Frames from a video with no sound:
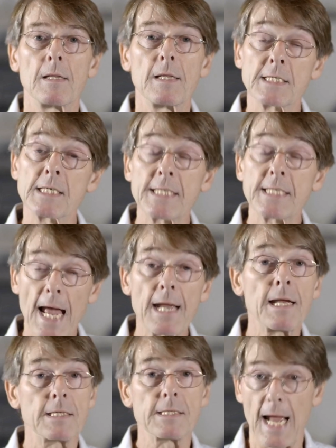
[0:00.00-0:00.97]
There's a
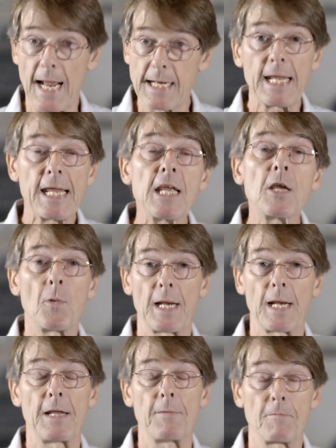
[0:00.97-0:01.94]
second and
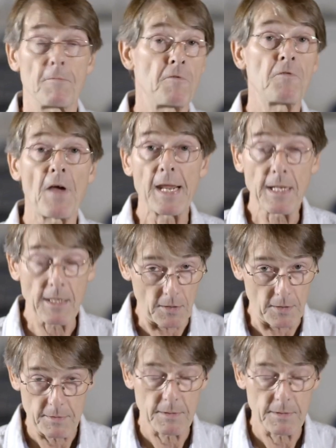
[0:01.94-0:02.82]
equally fatal,